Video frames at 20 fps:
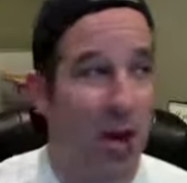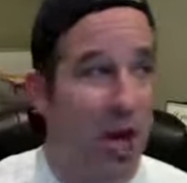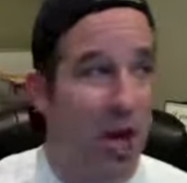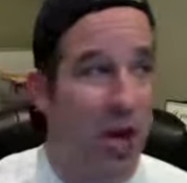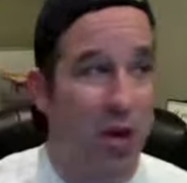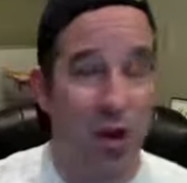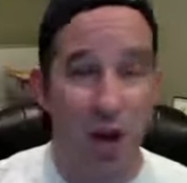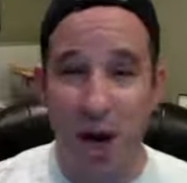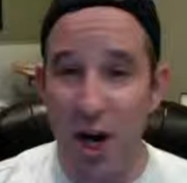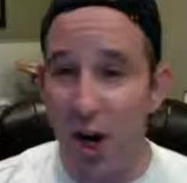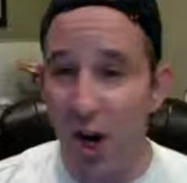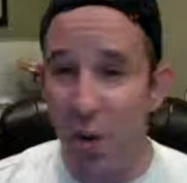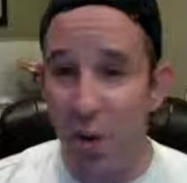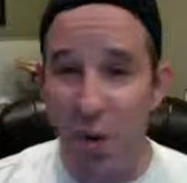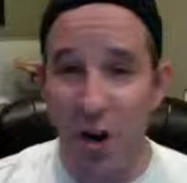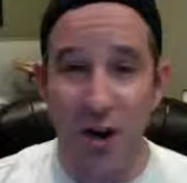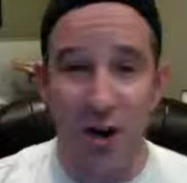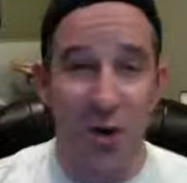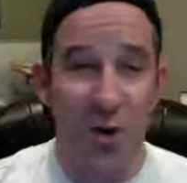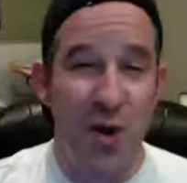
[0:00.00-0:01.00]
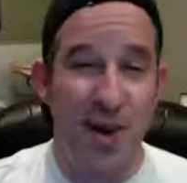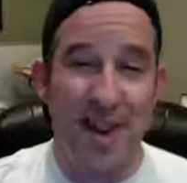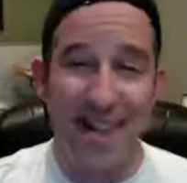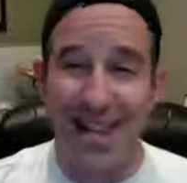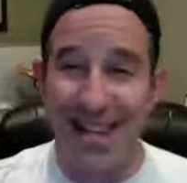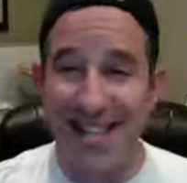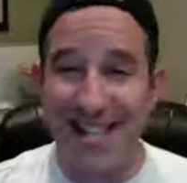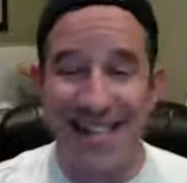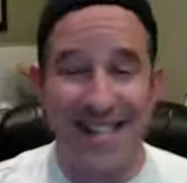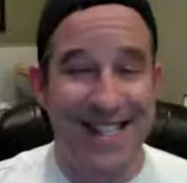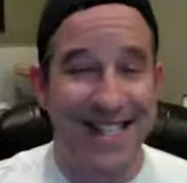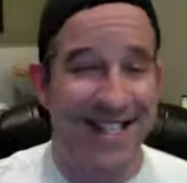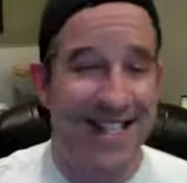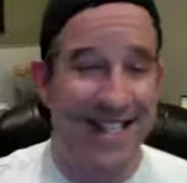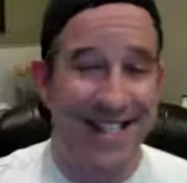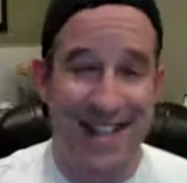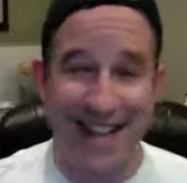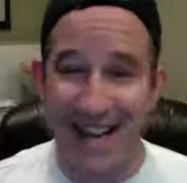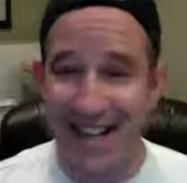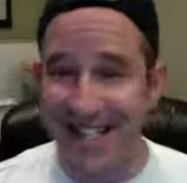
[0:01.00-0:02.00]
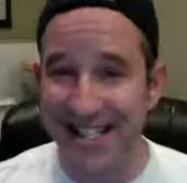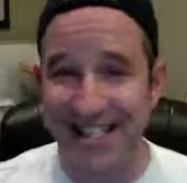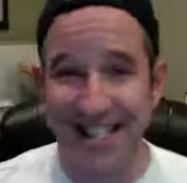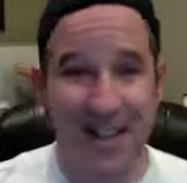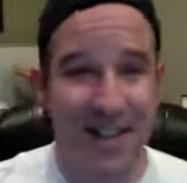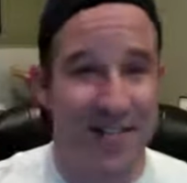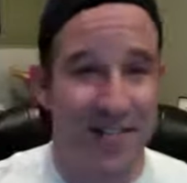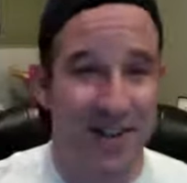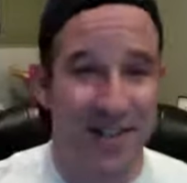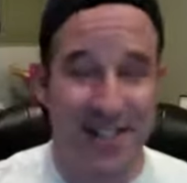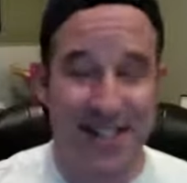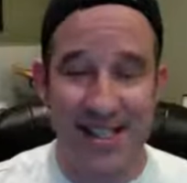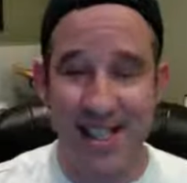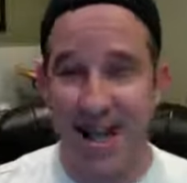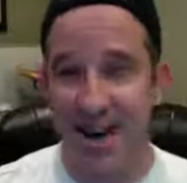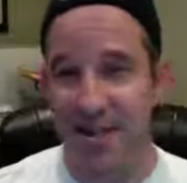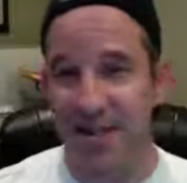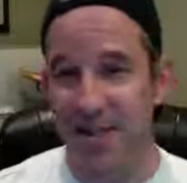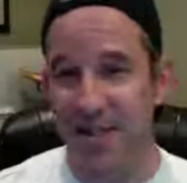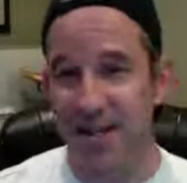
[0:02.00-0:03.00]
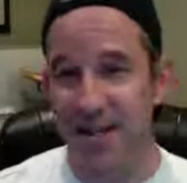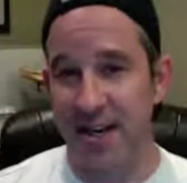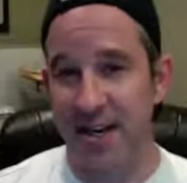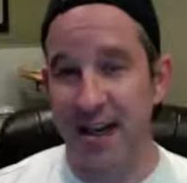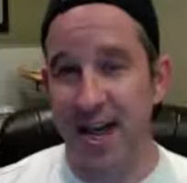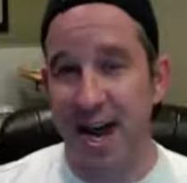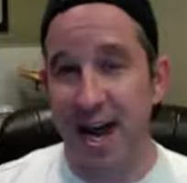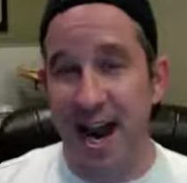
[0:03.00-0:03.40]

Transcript: You're not going to want to do it. This is the test of integrity.